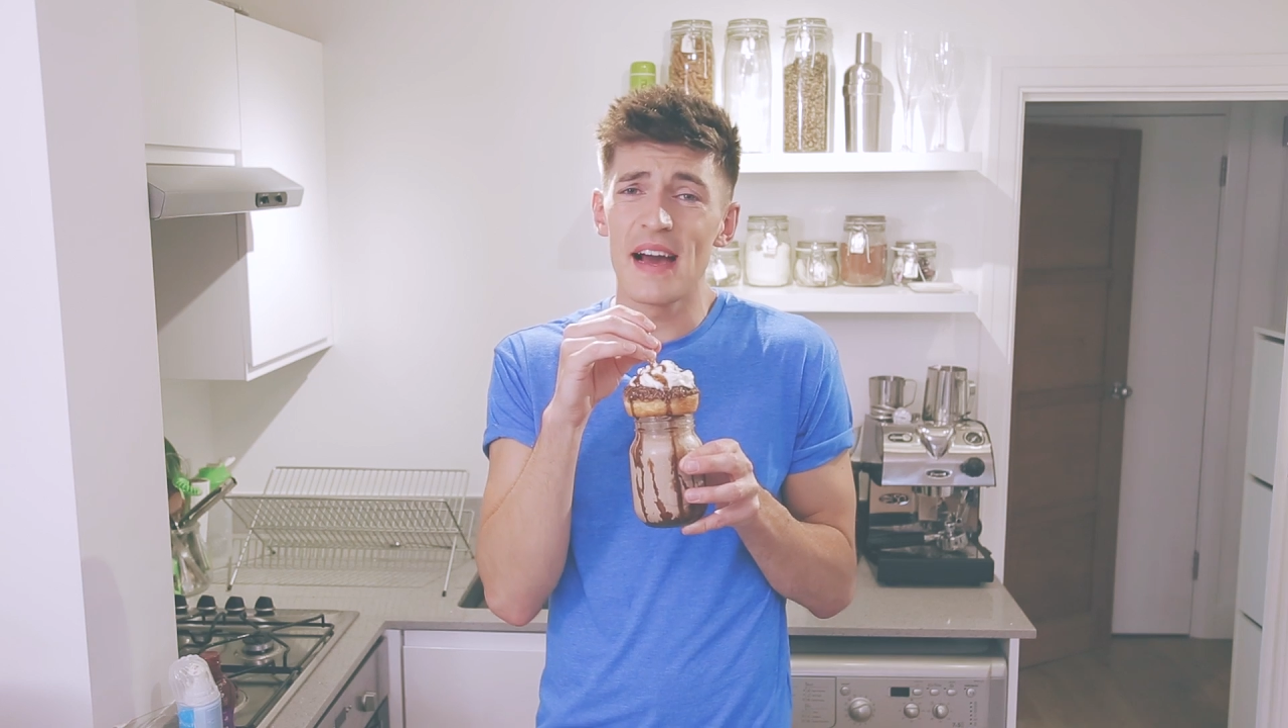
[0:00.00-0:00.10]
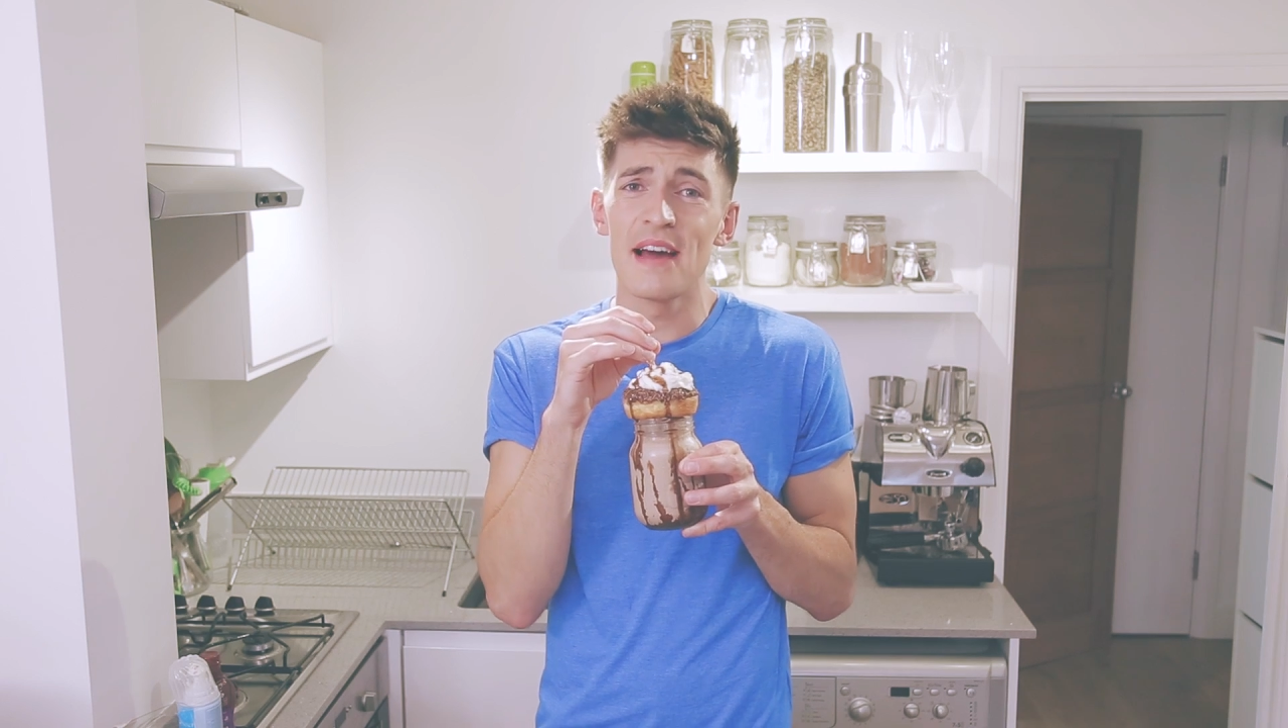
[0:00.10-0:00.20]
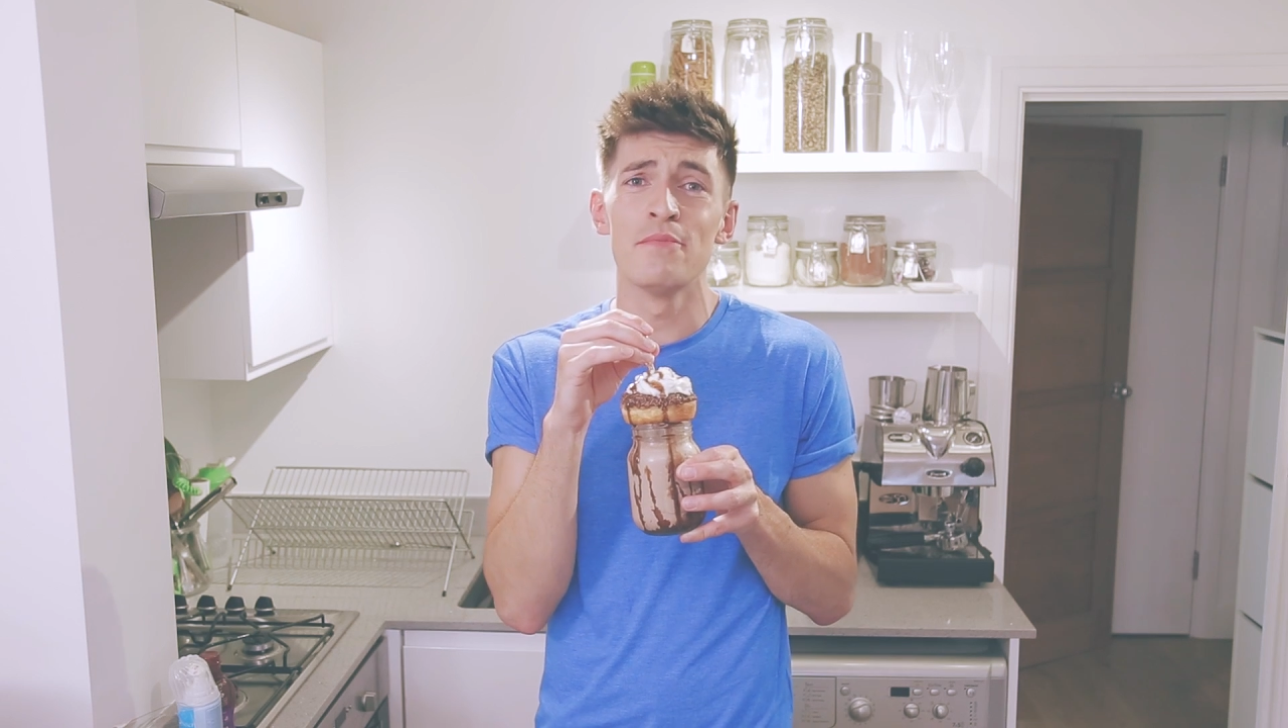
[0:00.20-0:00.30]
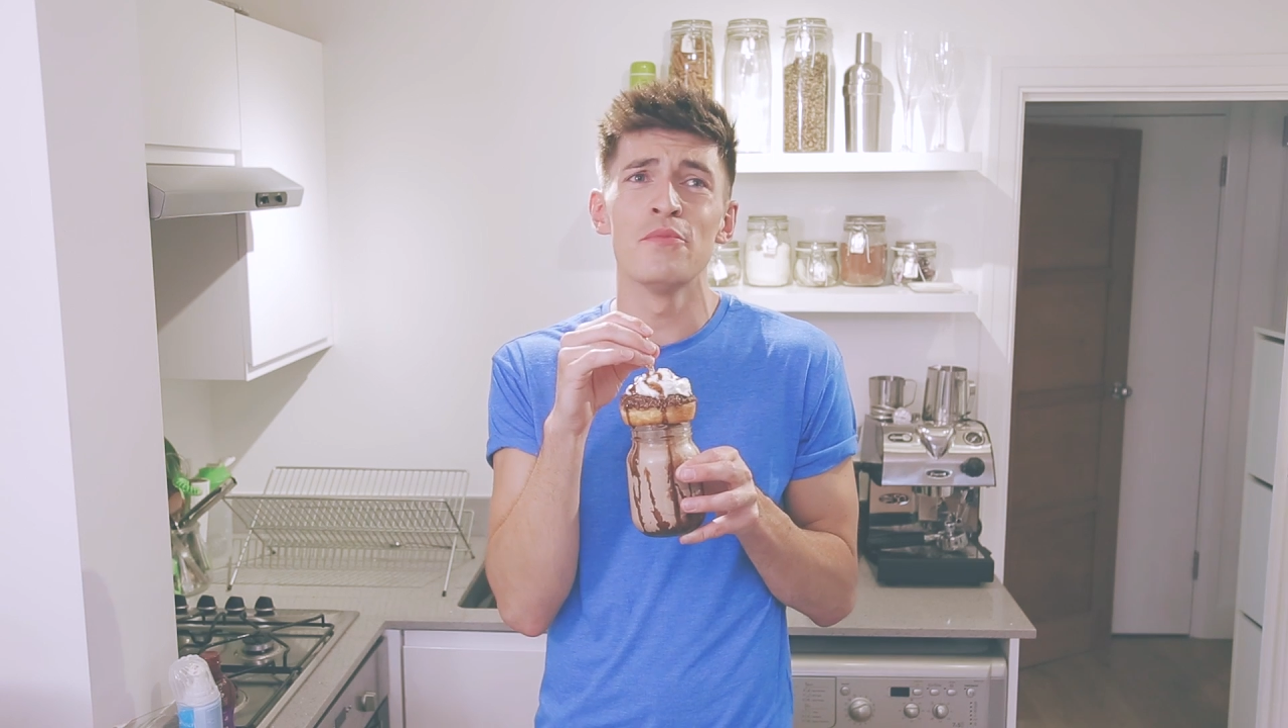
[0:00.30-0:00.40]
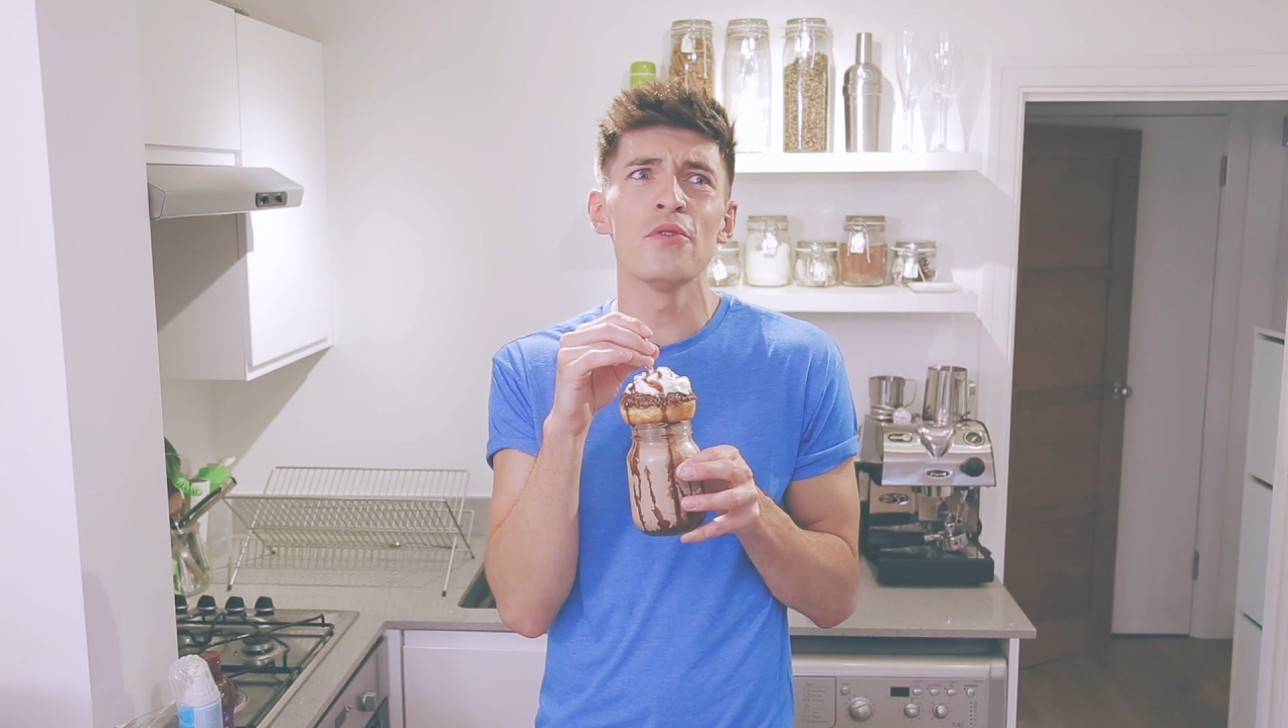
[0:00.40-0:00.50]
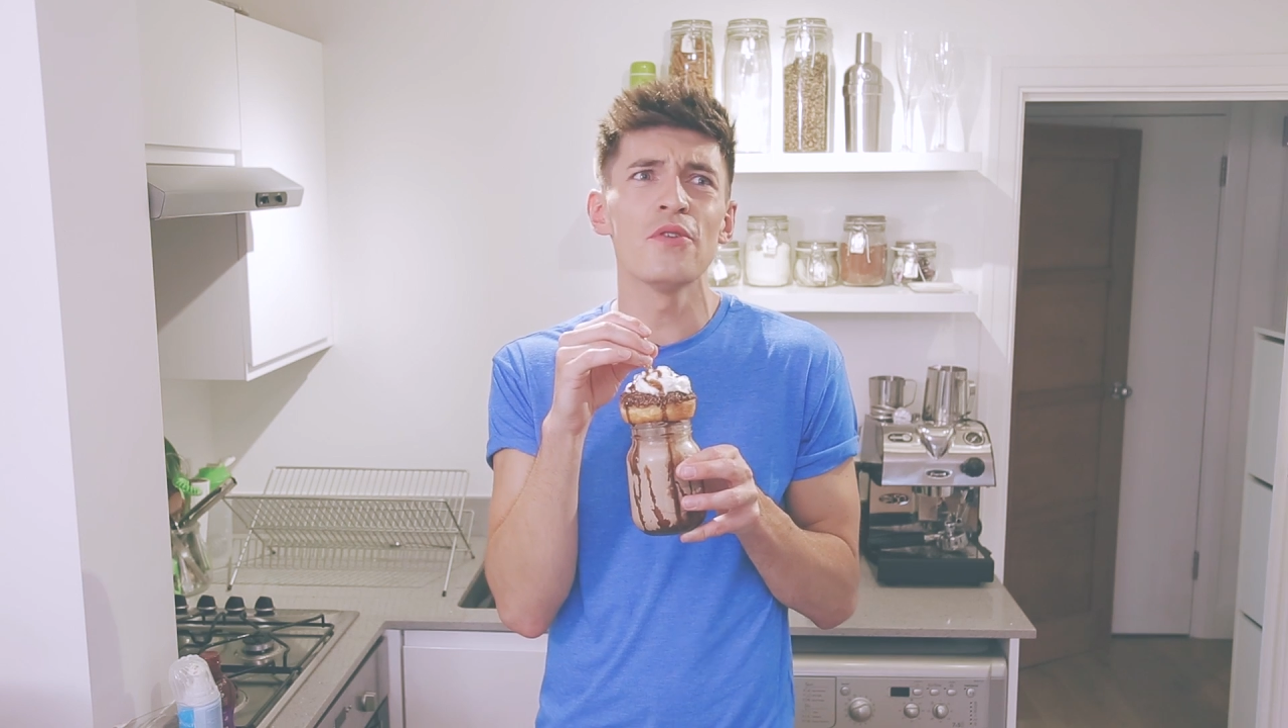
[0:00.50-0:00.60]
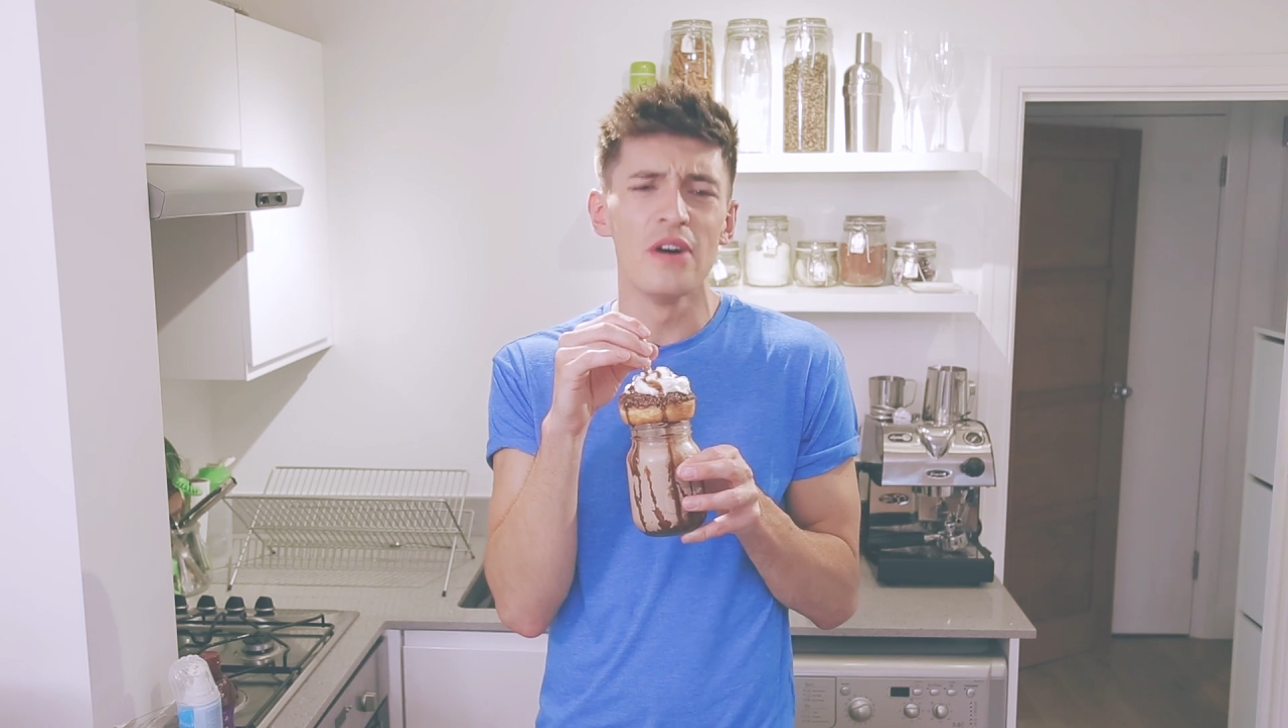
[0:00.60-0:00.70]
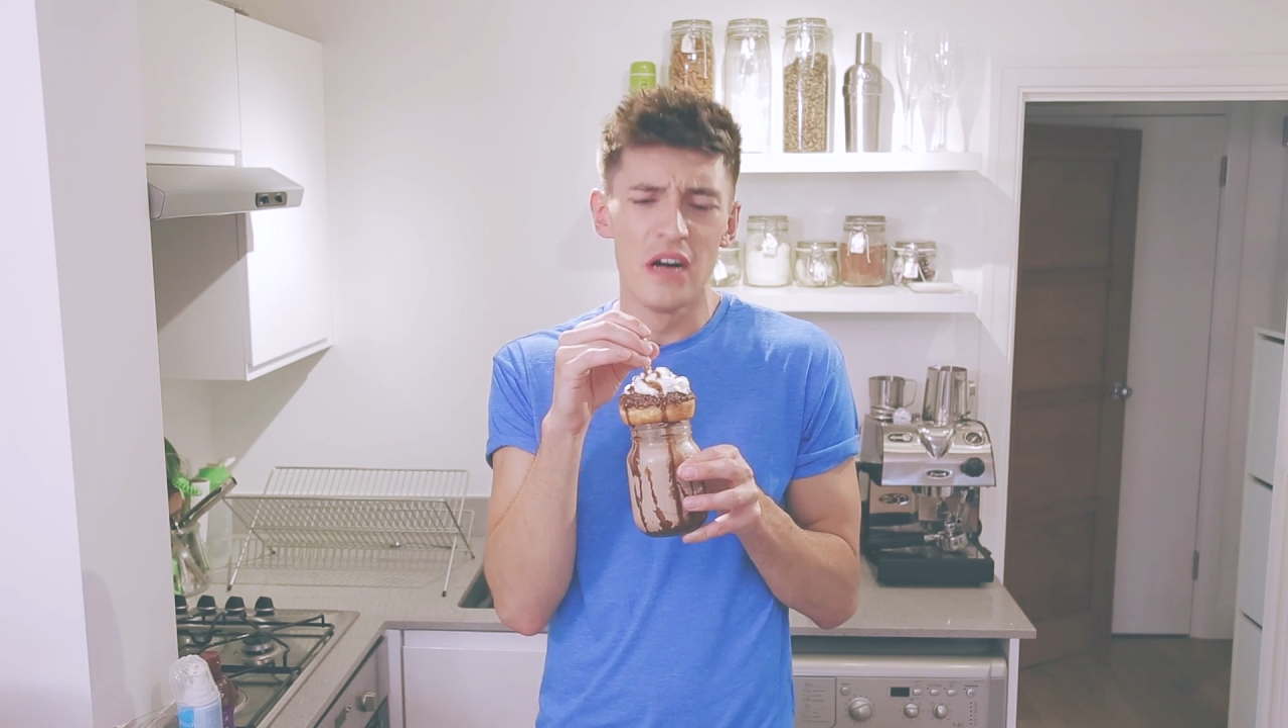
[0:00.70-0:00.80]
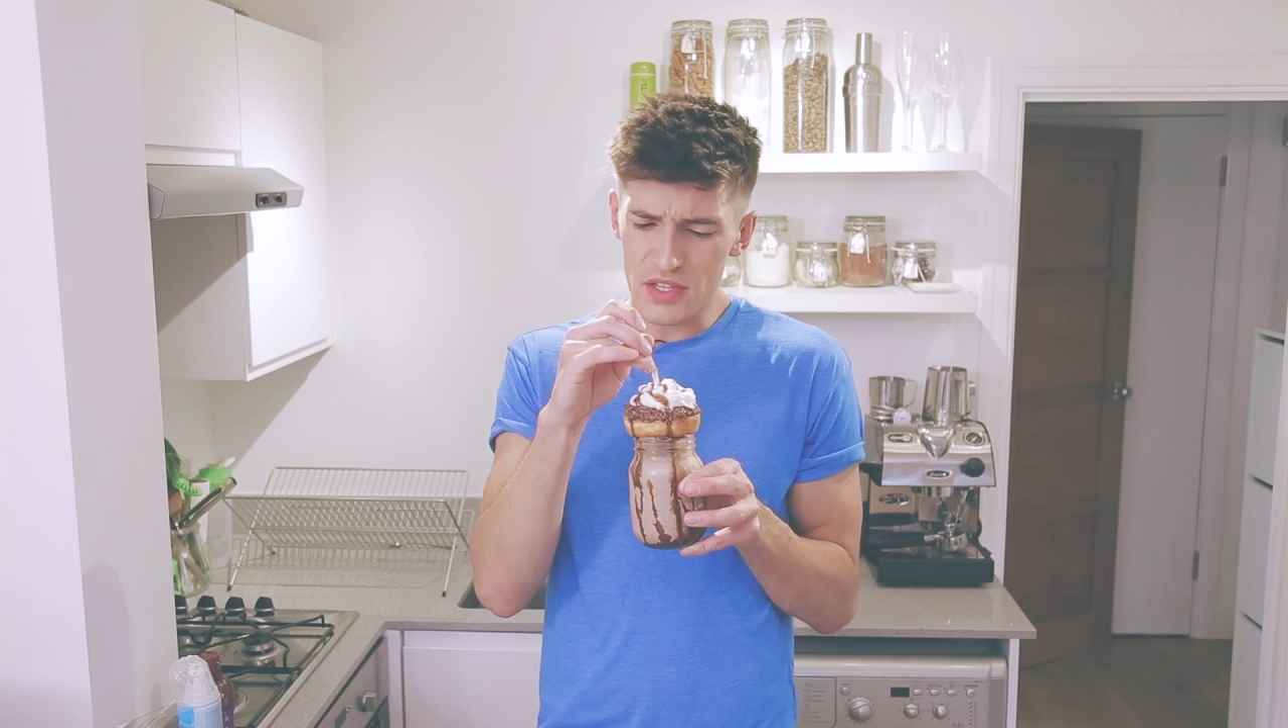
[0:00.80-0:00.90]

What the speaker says: and more.